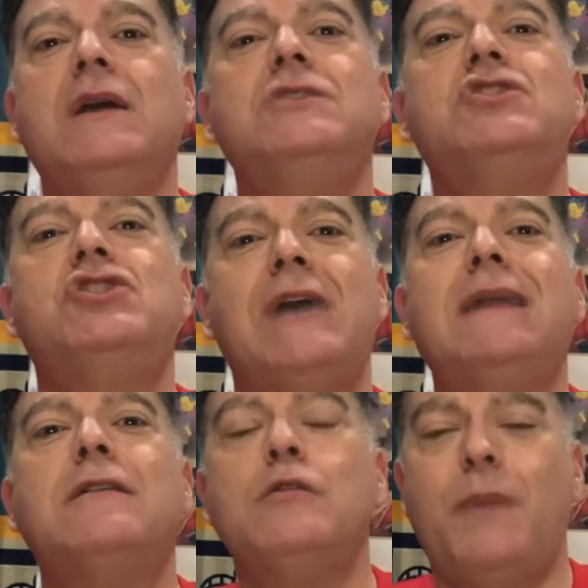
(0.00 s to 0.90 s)

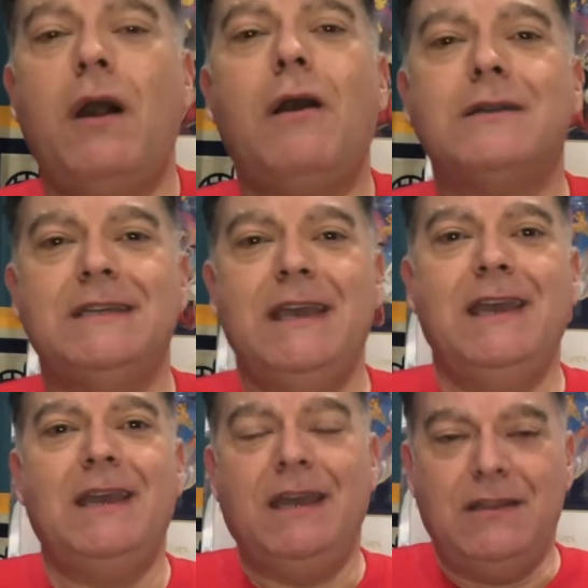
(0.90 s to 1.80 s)
gentle
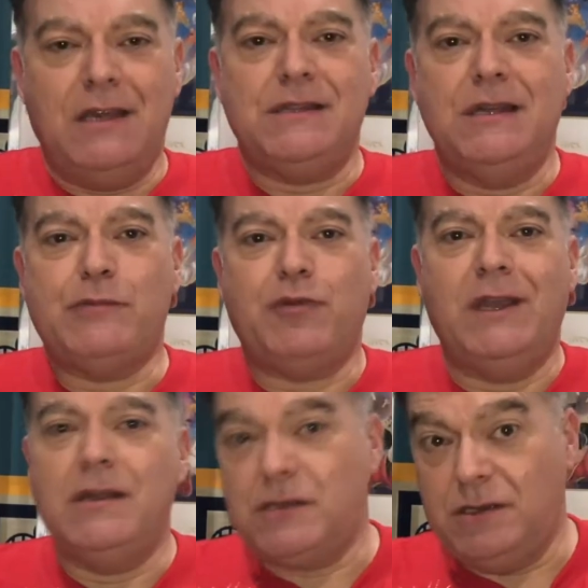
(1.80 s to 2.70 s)
partying in Disney
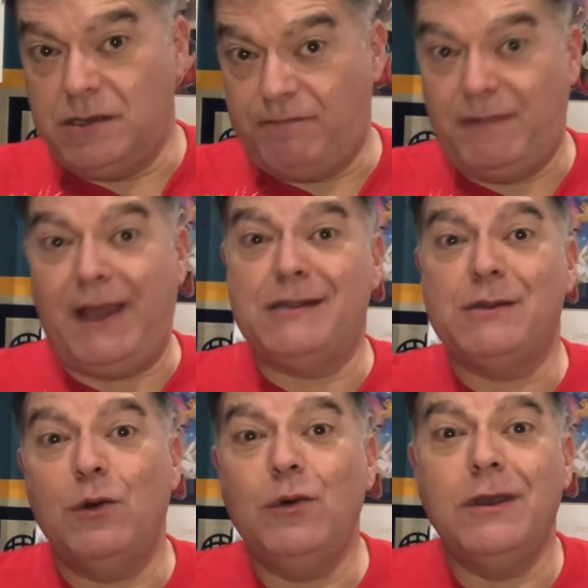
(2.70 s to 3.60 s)
Springs, because that's
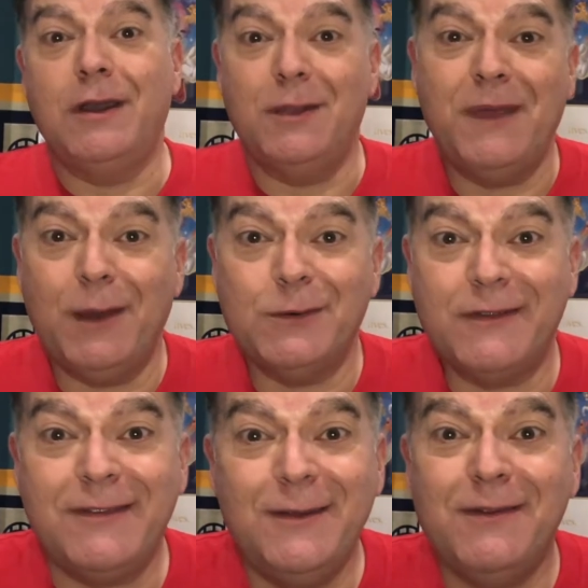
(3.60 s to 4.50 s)
all you're going to be able to
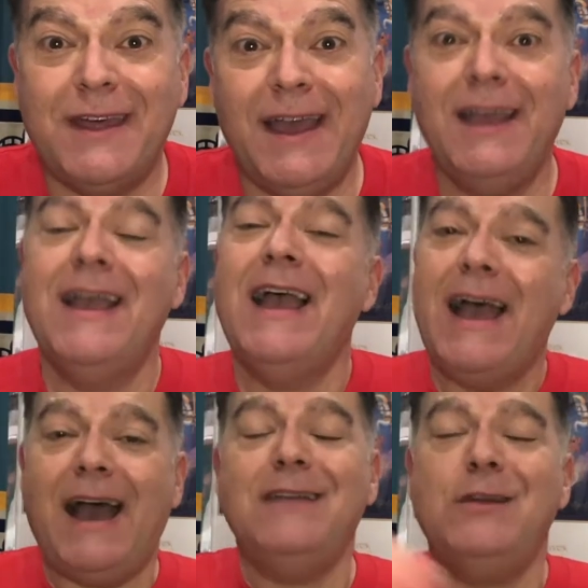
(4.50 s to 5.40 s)
do there,
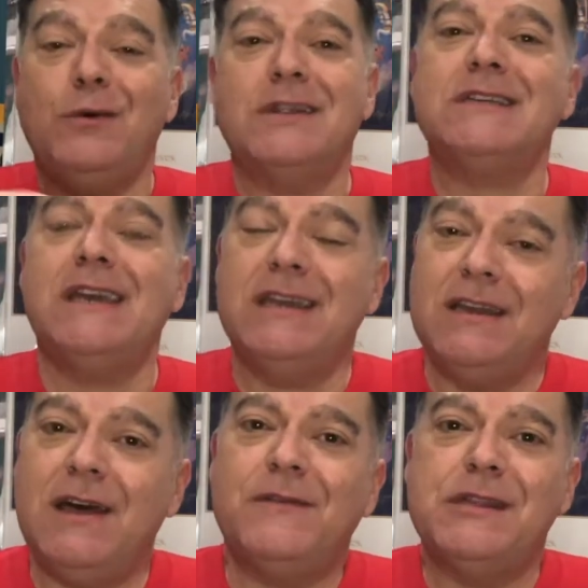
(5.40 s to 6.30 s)
and you want to take a
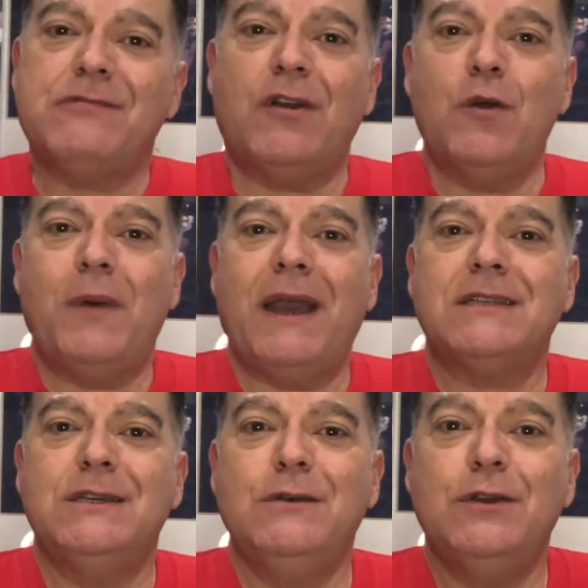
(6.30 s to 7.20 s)
lovely stroll back
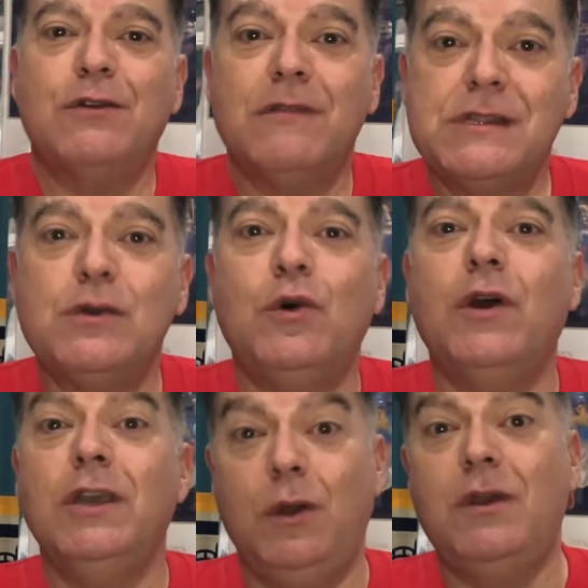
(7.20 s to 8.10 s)
to your resort,
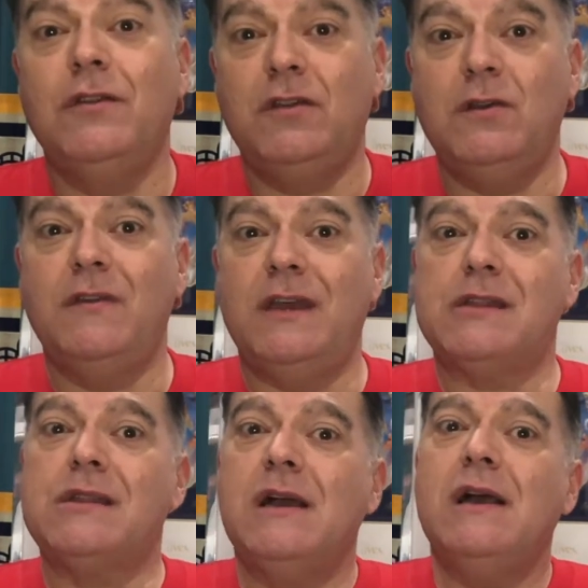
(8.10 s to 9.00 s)
you can do
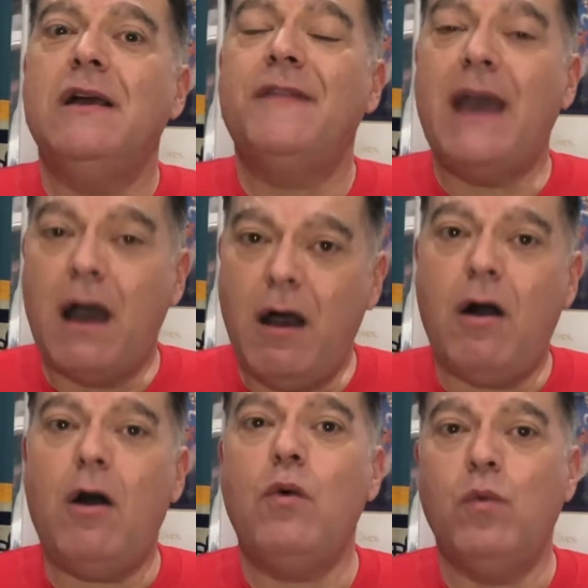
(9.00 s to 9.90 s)
this. There
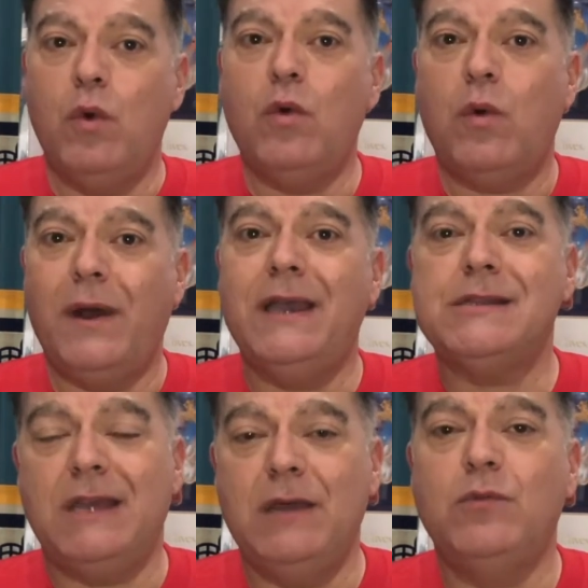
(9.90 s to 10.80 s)
are
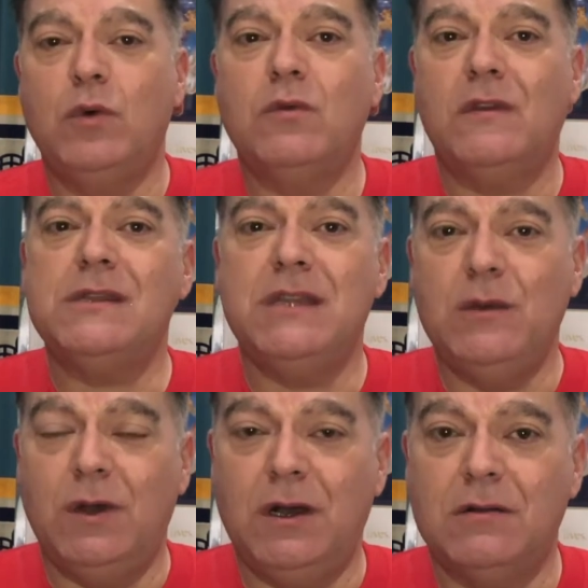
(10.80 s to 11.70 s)
walkways in Walt Disney
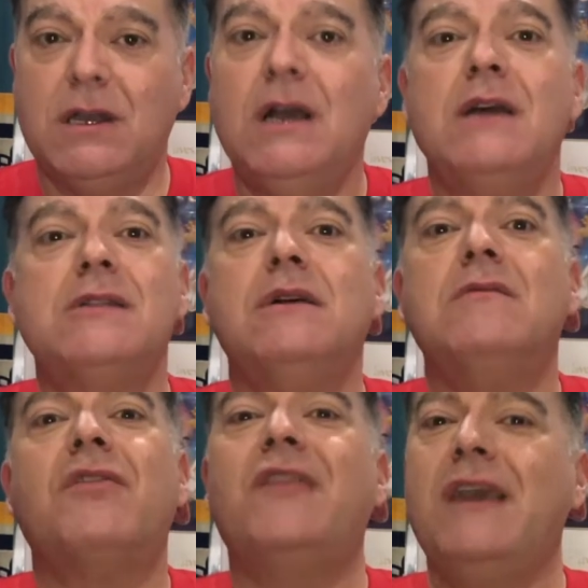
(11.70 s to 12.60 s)
World, so
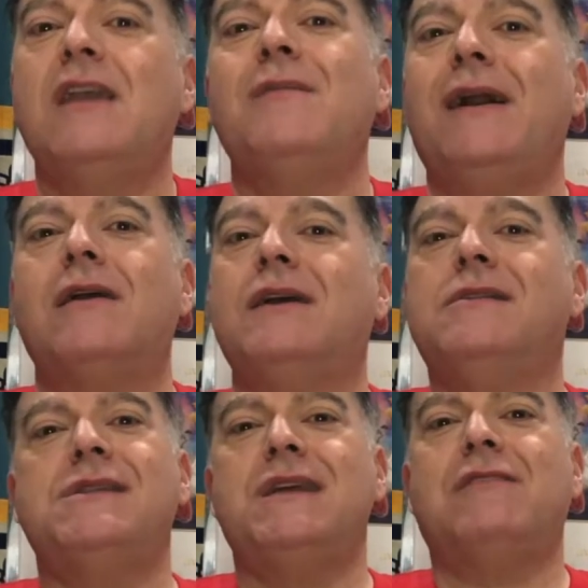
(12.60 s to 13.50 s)
think about
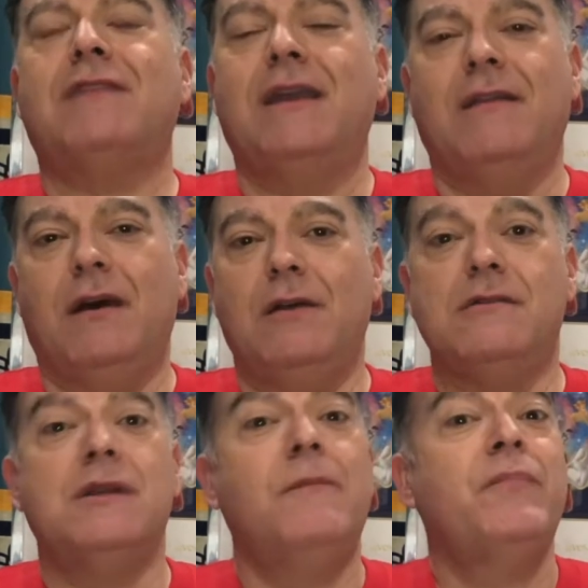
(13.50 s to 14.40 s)
considering
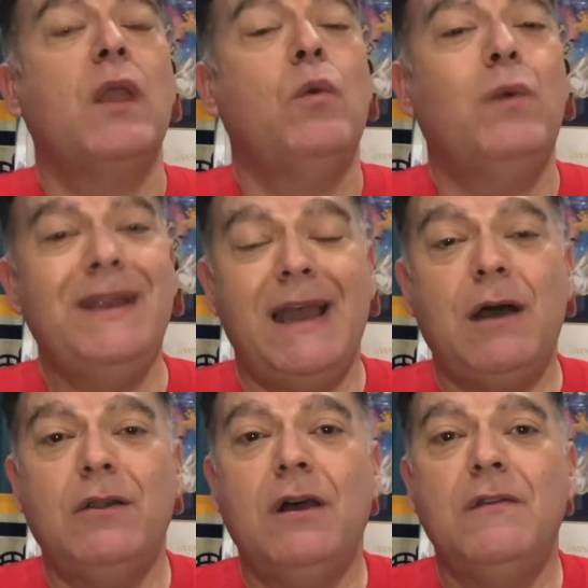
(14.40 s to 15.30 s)
those. We
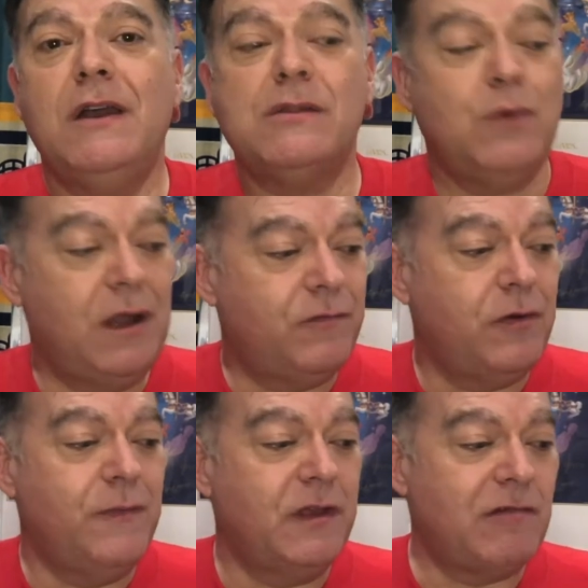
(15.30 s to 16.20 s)
now know there's one
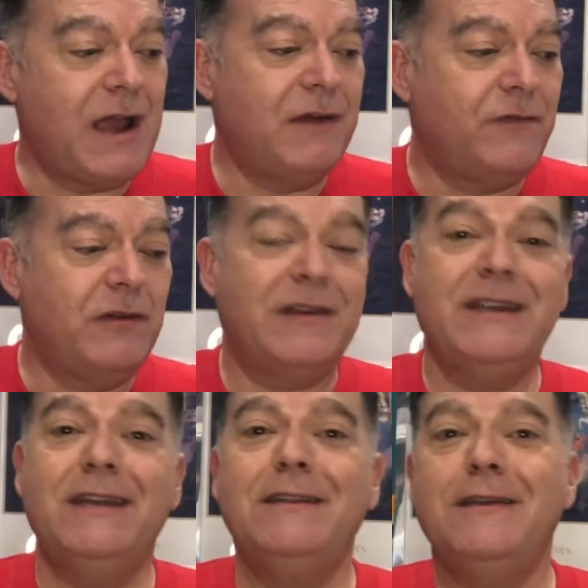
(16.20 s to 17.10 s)
from the Grand
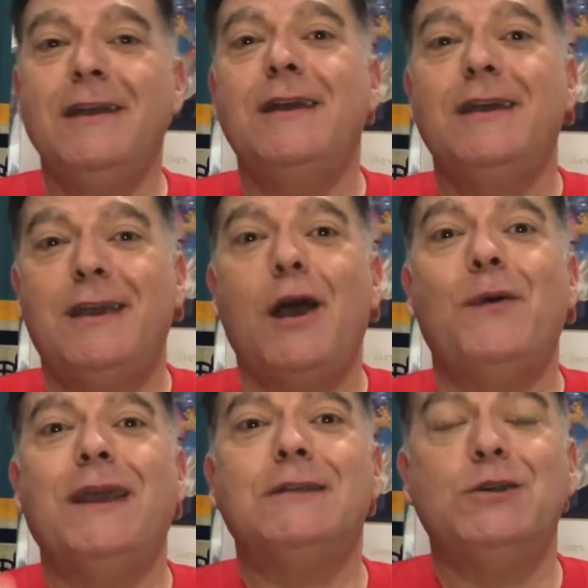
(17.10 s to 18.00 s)
Floridian
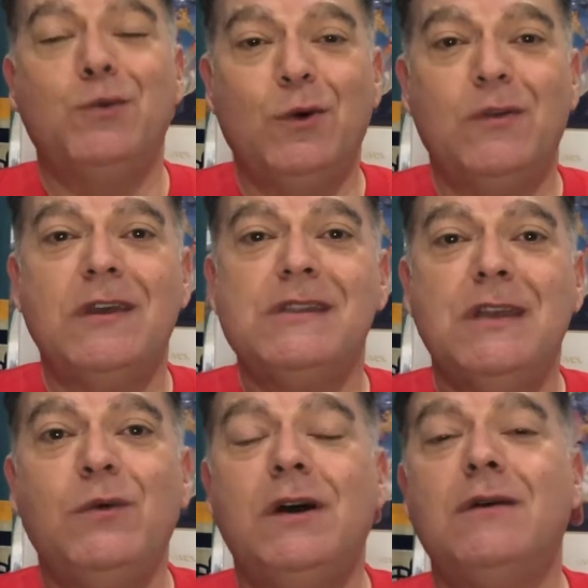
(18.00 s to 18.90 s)
going to Walt
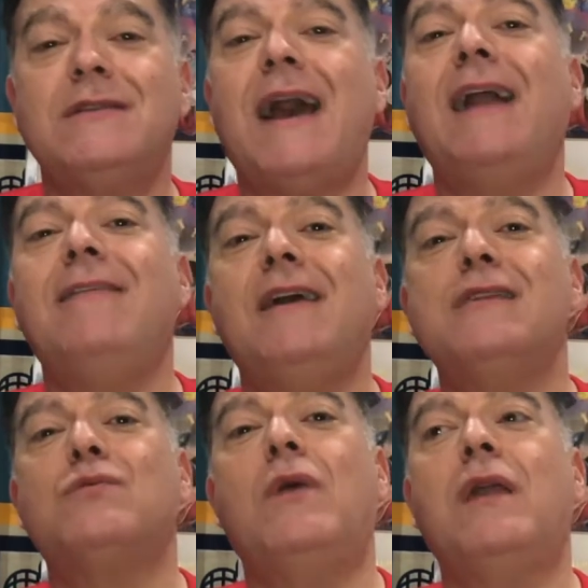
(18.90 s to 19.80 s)
Disney World, and
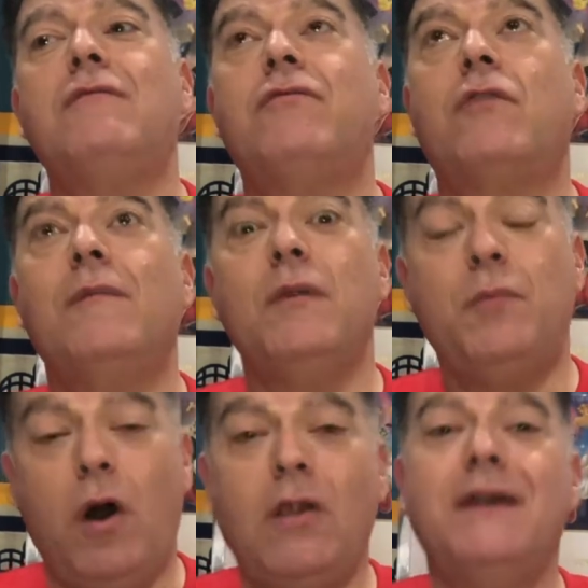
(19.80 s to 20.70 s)
there's one from the
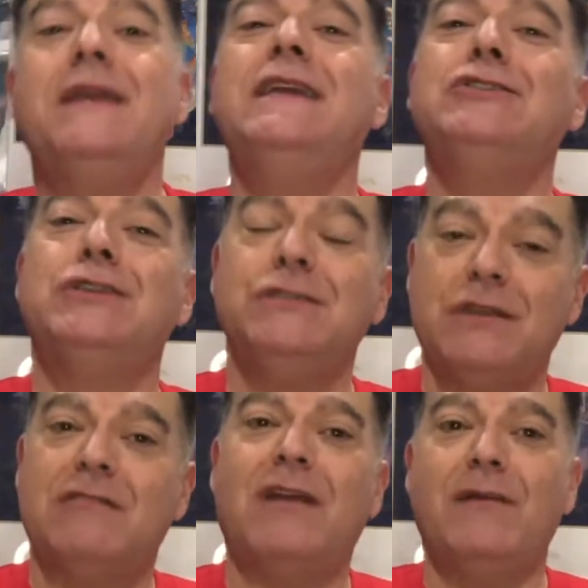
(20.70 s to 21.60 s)
Polynesian to
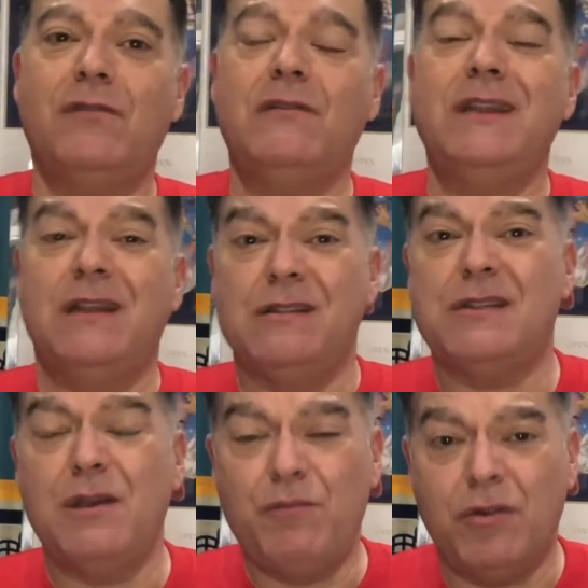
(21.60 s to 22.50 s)
the Grand Floridian,
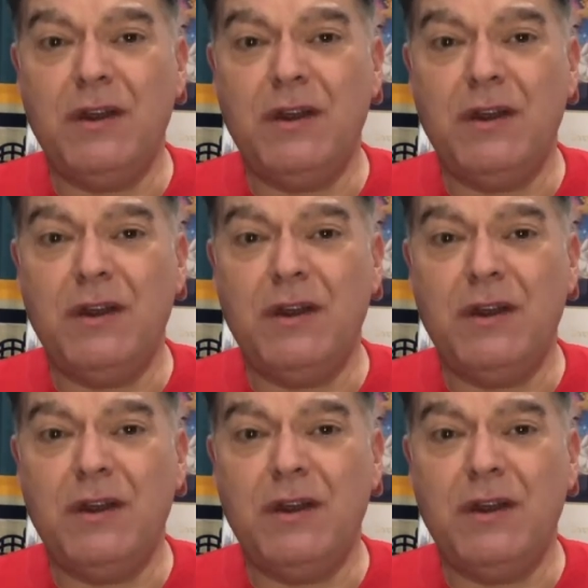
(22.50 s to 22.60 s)
so pretty